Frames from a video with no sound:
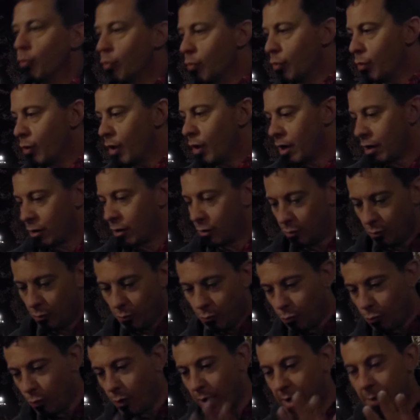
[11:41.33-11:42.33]
whoa
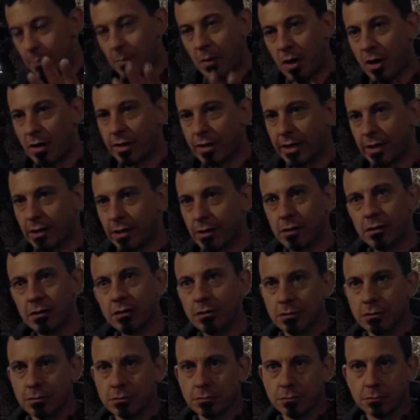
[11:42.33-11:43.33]
way mark
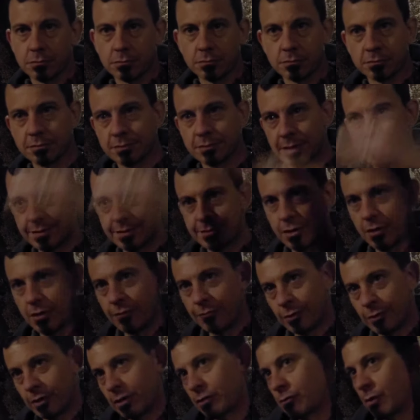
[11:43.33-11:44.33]
here mm-hmm. let's go
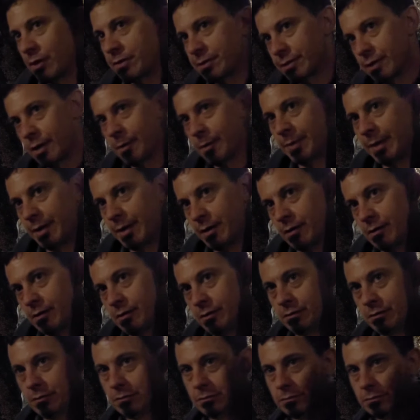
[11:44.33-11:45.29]
for a question up here